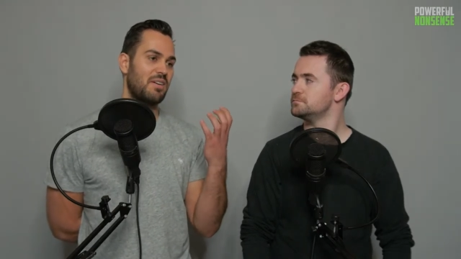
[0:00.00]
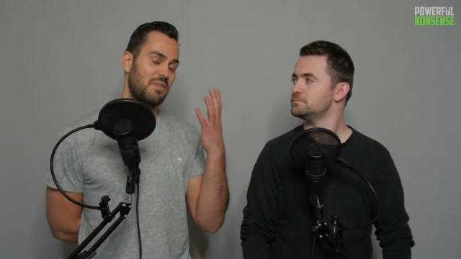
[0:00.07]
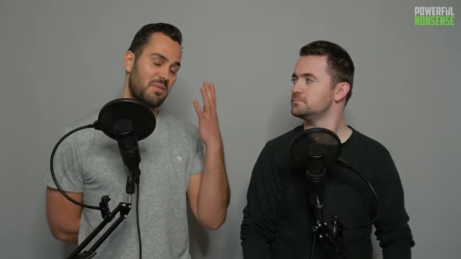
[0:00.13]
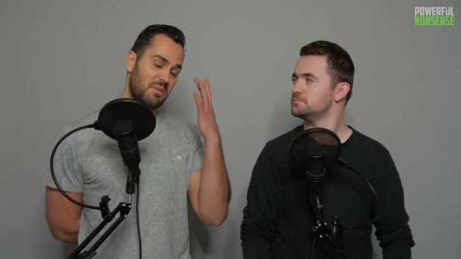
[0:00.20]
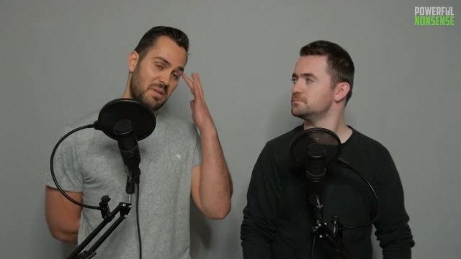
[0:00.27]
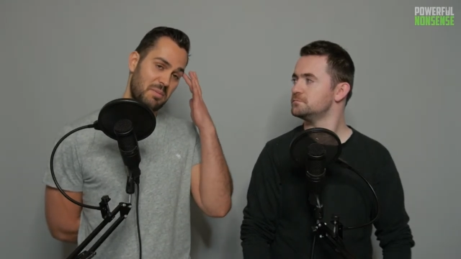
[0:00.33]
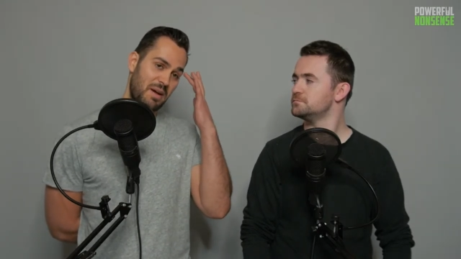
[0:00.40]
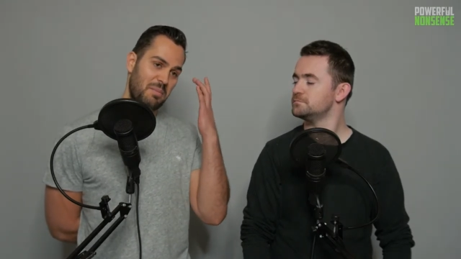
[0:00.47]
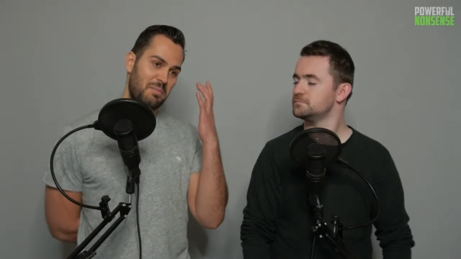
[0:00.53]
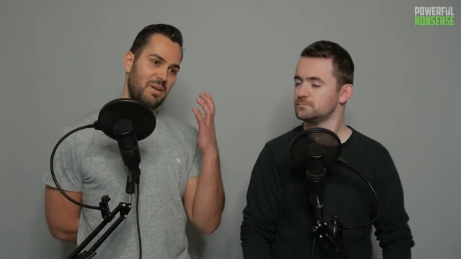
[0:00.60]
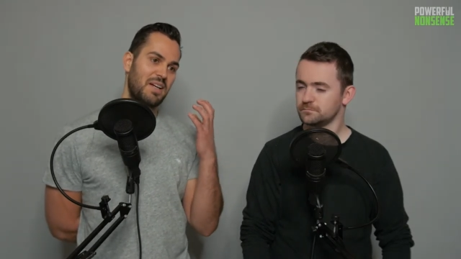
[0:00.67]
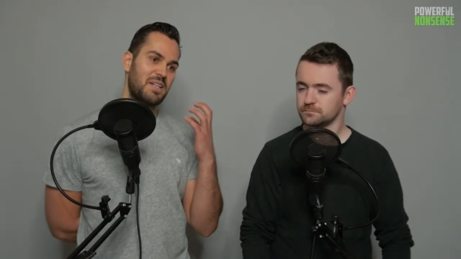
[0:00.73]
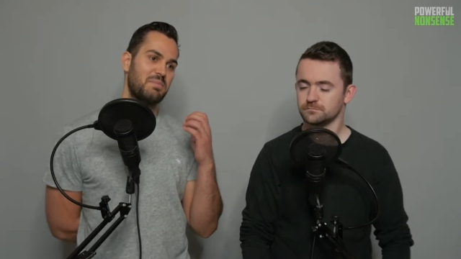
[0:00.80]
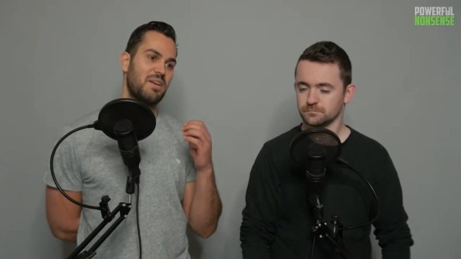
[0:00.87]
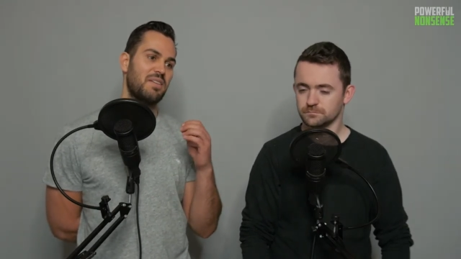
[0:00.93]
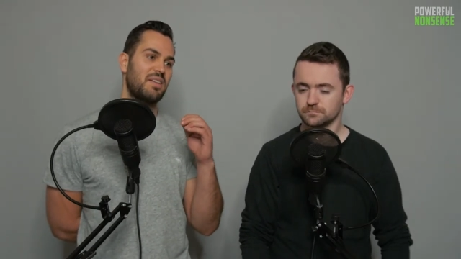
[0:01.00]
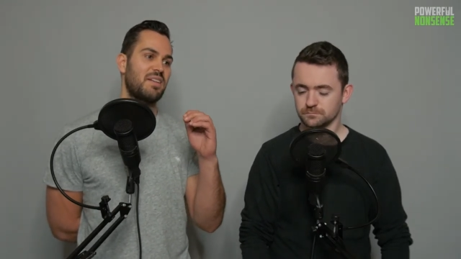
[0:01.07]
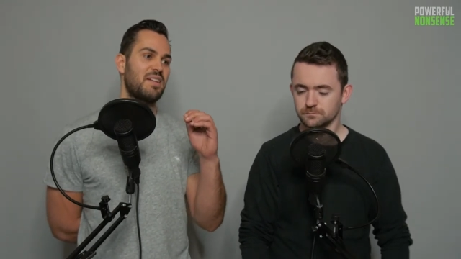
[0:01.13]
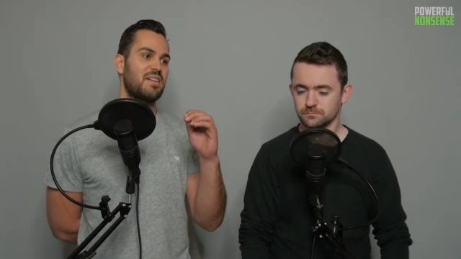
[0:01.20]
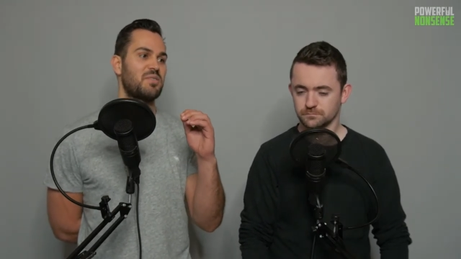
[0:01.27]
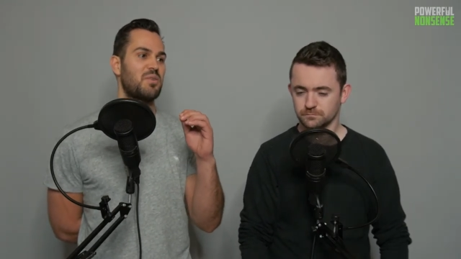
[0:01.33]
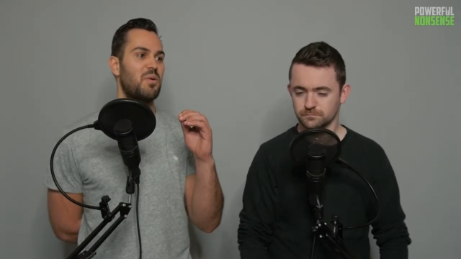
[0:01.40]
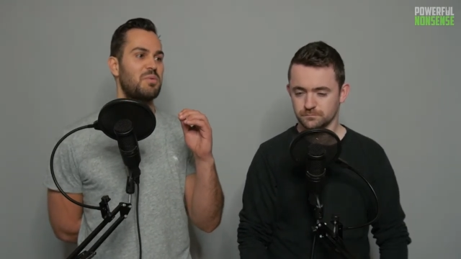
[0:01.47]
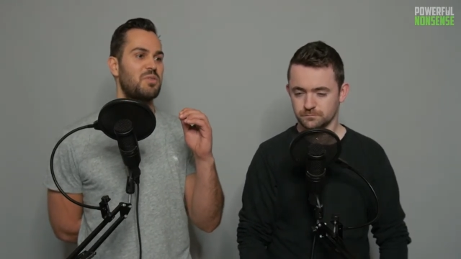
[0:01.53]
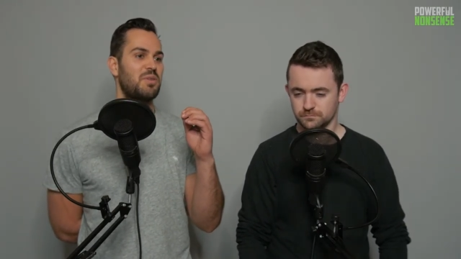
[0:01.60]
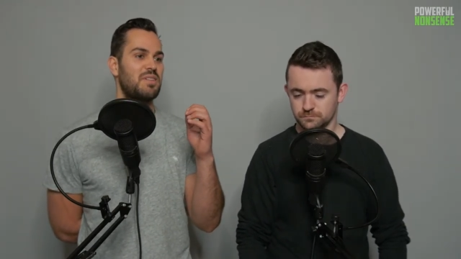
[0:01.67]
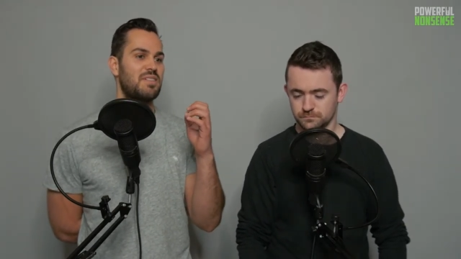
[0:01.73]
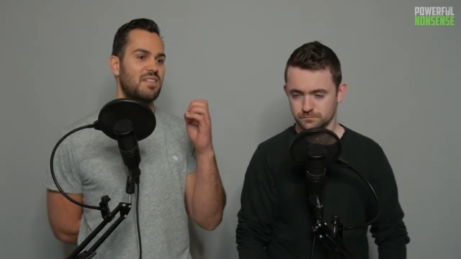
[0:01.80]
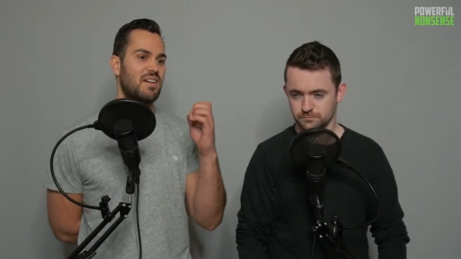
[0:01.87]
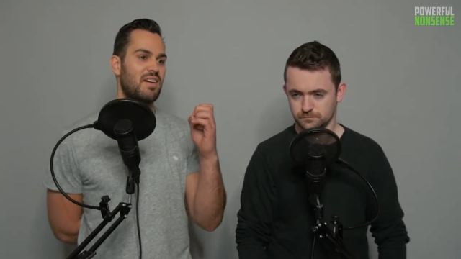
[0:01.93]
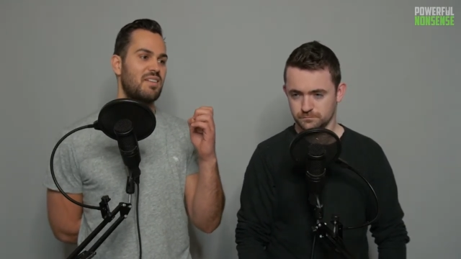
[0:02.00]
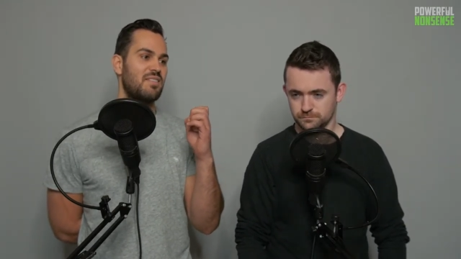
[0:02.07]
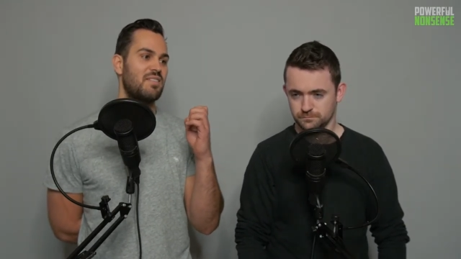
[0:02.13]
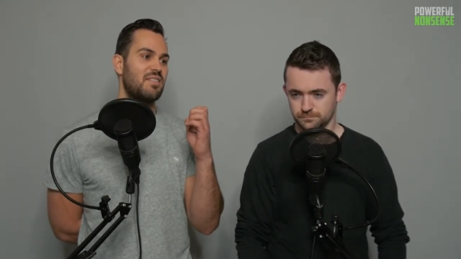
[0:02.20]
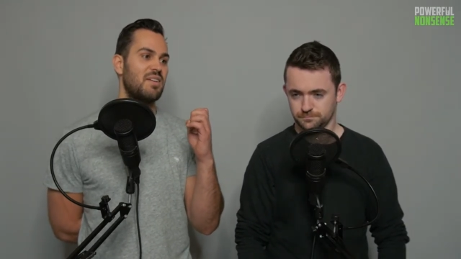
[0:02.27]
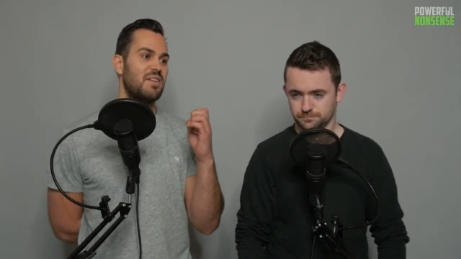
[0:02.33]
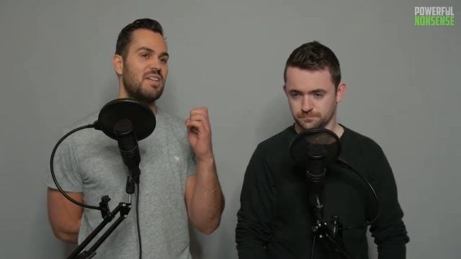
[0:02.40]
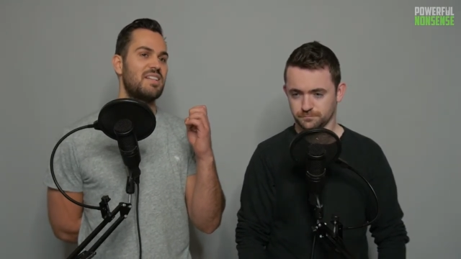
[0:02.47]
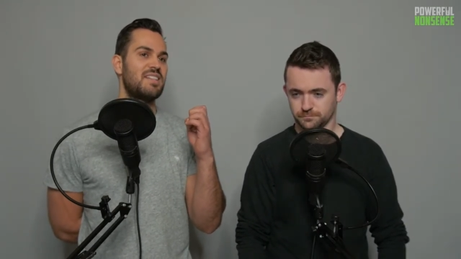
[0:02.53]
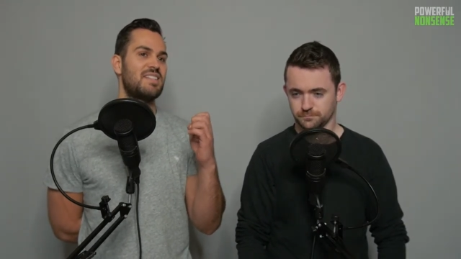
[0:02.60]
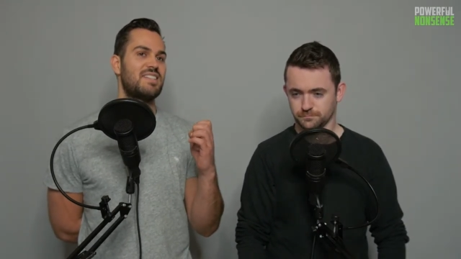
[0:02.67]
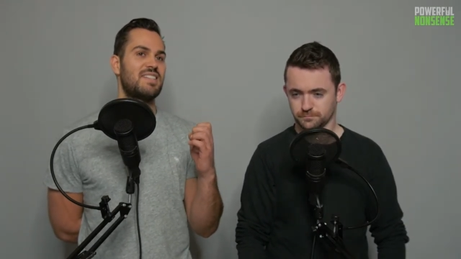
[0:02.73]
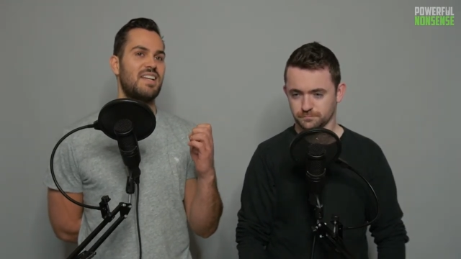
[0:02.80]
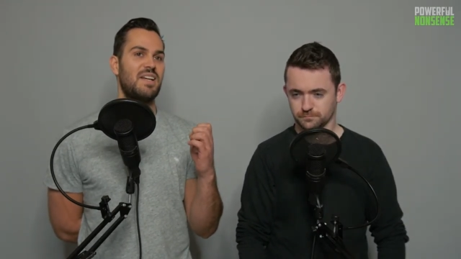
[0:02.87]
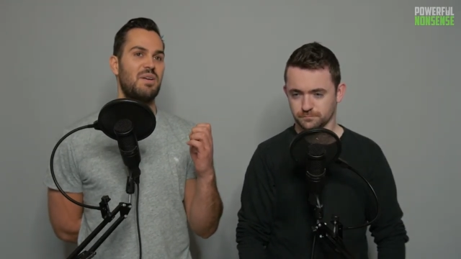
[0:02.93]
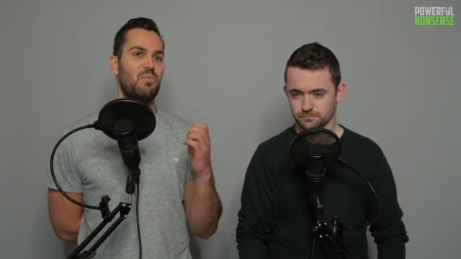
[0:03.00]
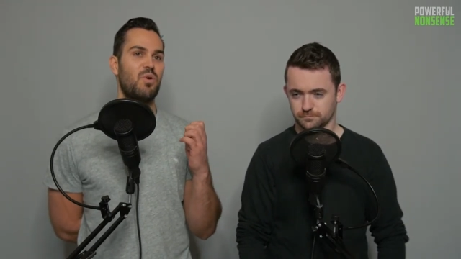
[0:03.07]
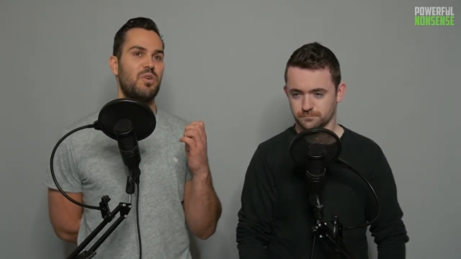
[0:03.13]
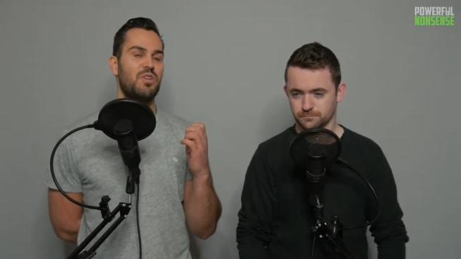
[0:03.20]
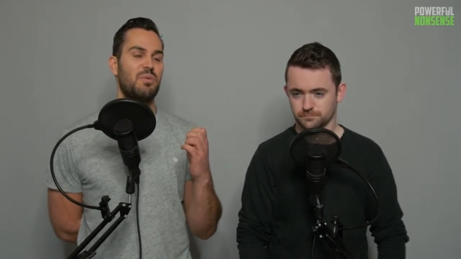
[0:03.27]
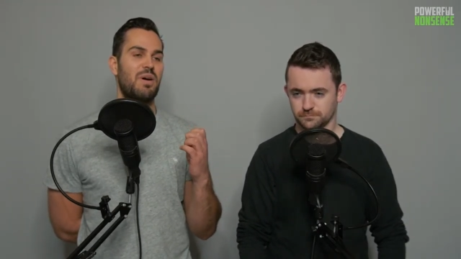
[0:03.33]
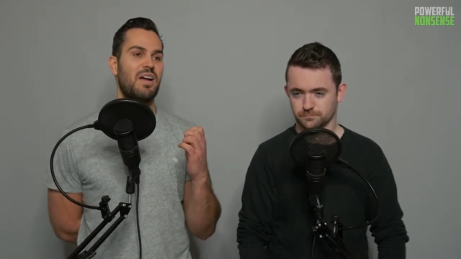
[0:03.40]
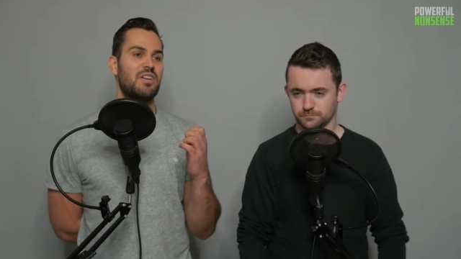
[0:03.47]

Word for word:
Speaker 1: you're in a bad place, but I think there's opportunities to kind of see what you